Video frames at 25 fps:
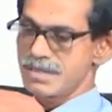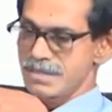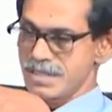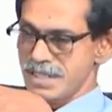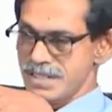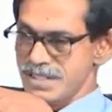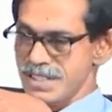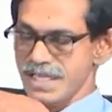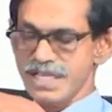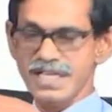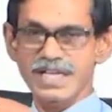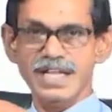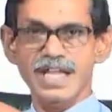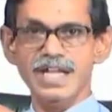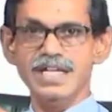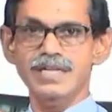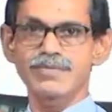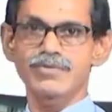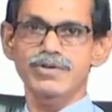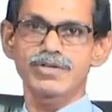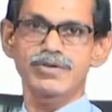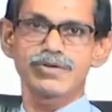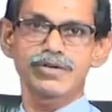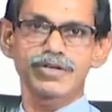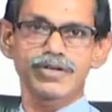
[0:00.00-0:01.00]
the second
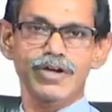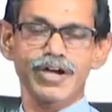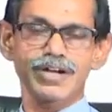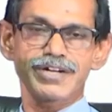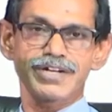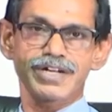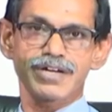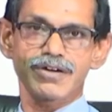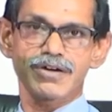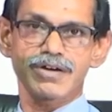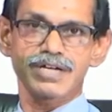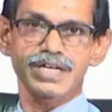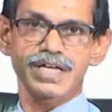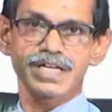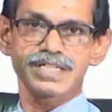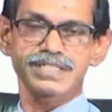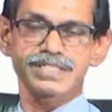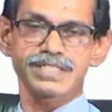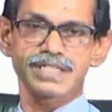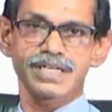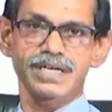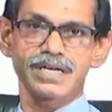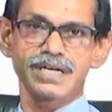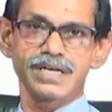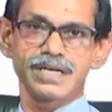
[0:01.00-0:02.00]
antibody will not
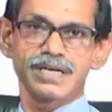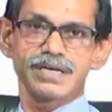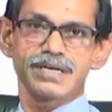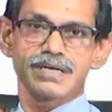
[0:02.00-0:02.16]
recognize the